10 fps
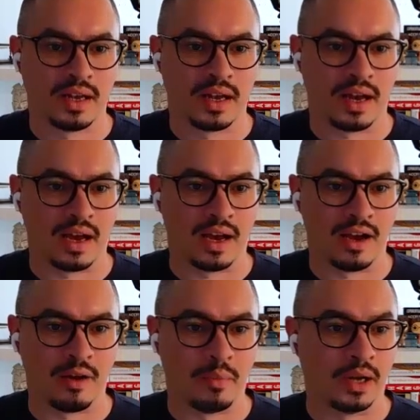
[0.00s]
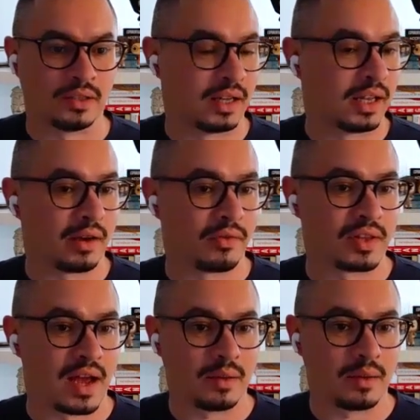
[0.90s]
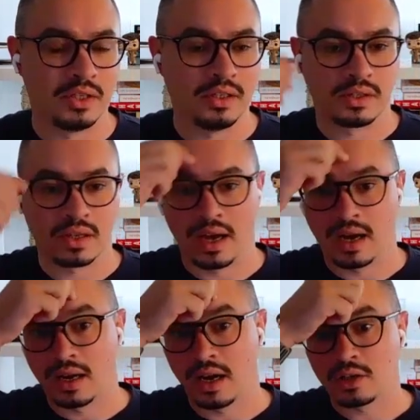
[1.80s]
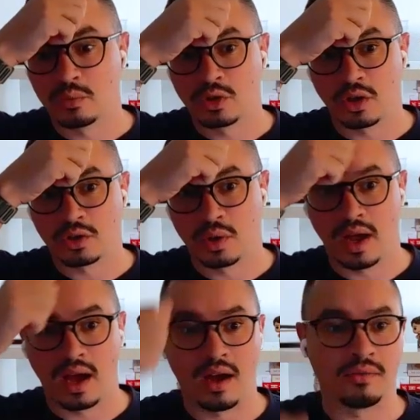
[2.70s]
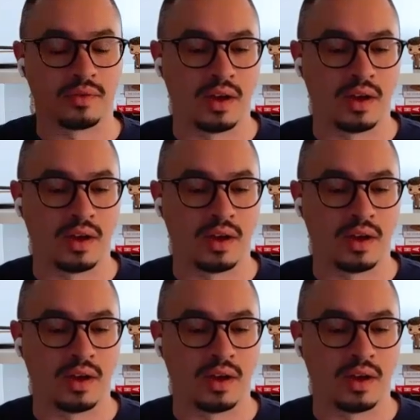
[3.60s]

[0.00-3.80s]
But a lot of the times these customers also have